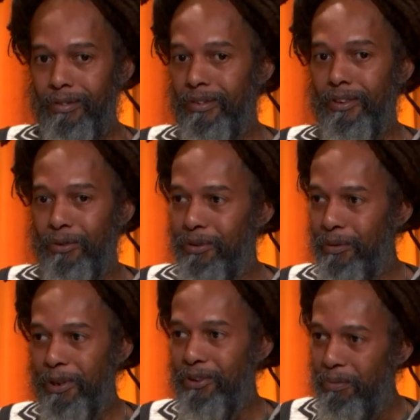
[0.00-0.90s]
this was a
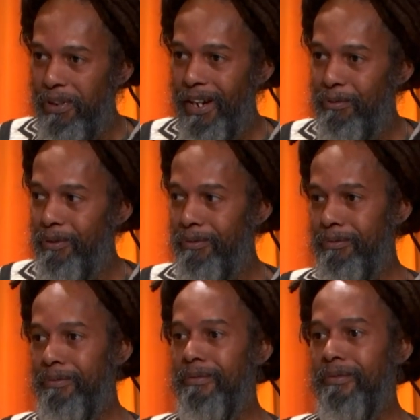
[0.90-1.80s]
major problem,
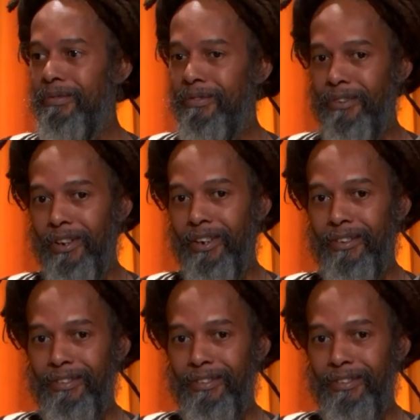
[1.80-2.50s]
right?